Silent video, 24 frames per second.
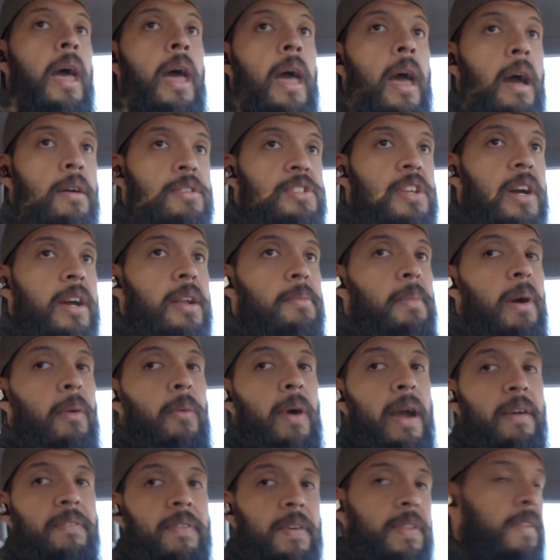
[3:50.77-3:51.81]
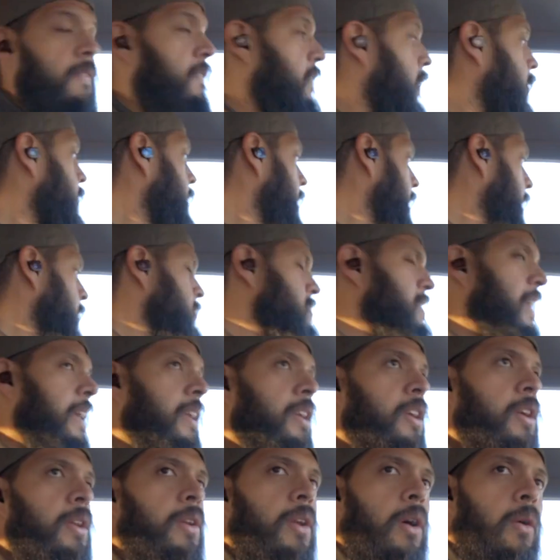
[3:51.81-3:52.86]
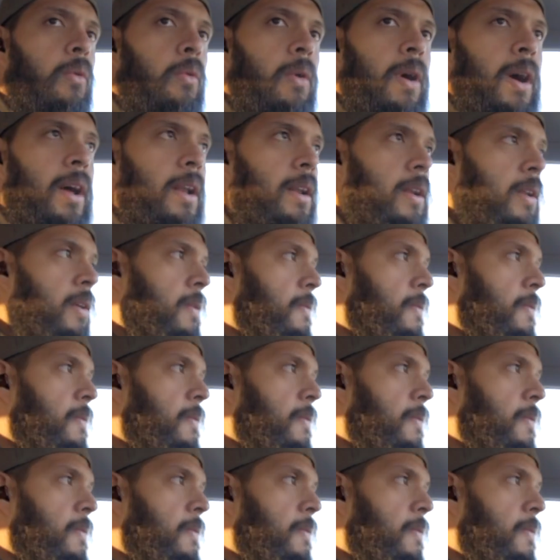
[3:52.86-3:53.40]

I was talking to my wife on the phone, and I was like, you know what?